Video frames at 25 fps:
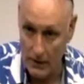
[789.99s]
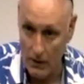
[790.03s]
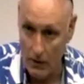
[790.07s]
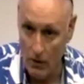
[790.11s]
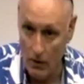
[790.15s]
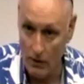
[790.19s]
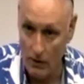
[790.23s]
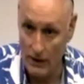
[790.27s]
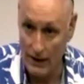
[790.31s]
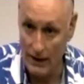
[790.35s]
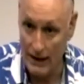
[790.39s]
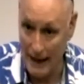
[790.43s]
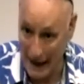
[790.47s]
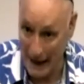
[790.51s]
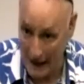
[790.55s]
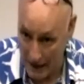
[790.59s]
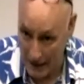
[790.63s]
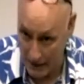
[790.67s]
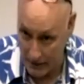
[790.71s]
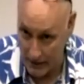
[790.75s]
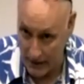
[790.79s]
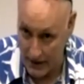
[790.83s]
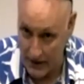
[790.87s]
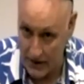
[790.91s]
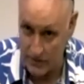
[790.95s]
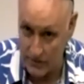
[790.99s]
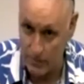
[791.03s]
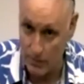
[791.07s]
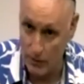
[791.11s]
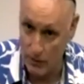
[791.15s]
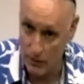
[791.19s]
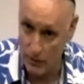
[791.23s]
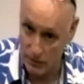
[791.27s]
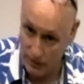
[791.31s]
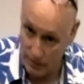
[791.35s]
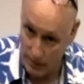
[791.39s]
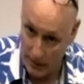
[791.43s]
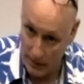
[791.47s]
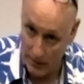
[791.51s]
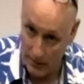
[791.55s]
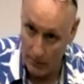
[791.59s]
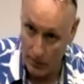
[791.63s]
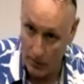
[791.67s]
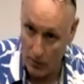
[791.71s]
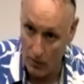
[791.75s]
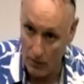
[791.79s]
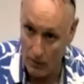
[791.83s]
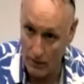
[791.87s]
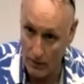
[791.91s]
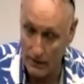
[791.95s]
or the lack of it has proved to be
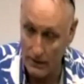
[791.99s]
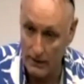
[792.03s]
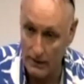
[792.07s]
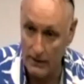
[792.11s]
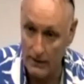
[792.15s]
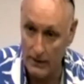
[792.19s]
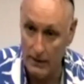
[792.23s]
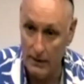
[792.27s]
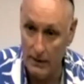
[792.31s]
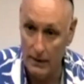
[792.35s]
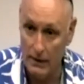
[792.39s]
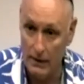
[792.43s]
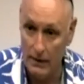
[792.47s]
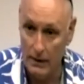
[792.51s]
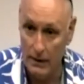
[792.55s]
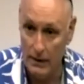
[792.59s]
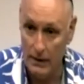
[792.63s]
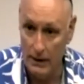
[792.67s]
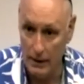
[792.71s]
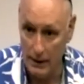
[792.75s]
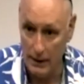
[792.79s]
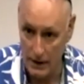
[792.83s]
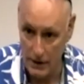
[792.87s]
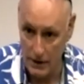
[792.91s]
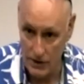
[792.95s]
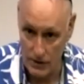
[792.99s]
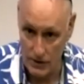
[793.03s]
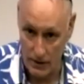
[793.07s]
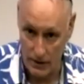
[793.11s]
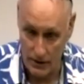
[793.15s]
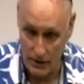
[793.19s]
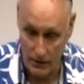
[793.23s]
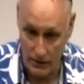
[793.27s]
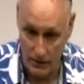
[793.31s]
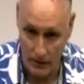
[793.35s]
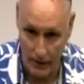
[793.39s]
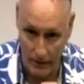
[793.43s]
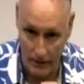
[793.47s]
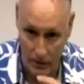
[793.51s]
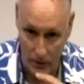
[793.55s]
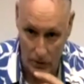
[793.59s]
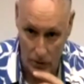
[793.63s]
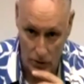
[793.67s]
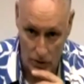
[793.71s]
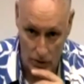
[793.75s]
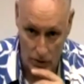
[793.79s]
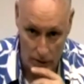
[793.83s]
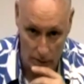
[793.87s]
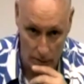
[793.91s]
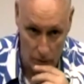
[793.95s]
important in the history of the
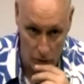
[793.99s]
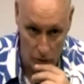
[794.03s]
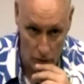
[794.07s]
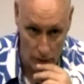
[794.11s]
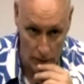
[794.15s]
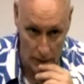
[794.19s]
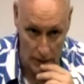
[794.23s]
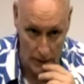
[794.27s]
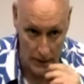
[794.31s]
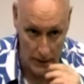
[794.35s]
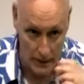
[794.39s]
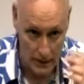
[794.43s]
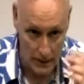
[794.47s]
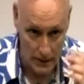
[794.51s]
revolutionary movement.